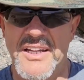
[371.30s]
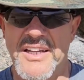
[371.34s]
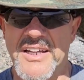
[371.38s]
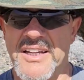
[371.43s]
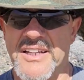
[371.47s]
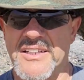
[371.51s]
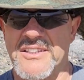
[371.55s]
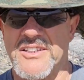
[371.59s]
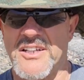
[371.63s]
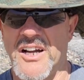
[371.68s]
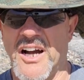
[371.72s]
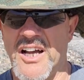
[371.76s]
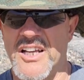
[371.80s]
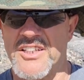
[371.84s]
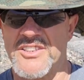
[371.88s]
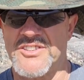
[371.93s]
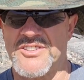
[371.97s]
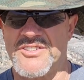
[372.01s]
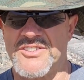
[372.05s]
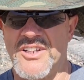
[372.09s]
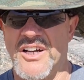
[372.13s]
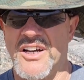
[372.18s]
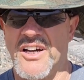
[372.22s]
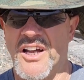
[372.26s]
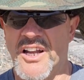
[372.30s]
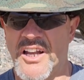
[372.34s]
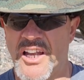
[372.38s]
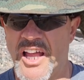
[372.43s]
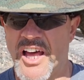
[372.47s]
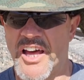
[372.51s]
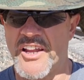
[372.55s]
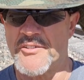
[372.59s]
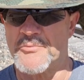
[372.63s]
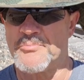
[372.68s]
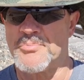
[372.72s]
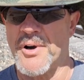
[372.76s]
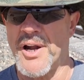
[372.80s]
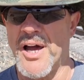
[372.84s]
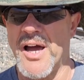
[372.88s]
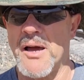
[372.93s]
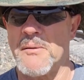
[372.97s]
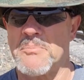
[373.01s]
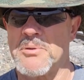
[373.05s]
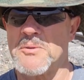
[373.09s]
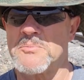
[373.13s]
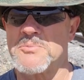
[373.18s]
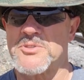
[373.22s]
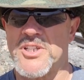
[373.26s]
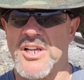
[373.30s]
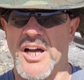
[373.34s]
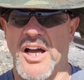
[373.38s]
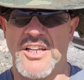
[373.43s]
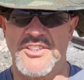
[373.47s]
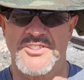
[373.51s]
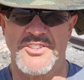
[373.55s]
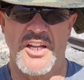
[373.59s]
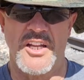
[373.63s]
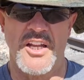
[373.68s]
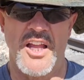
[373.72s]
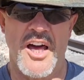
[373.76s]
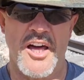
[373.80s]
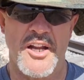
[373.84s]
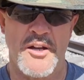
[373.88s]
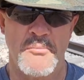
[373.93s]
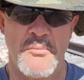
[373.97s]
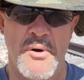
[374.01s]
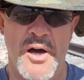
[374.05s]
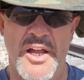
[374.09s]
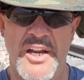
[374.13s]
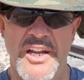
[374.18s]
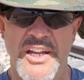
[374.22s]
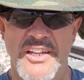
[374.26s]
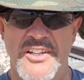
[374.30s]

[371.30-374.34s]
it caused a lot of problems, cost a lot of money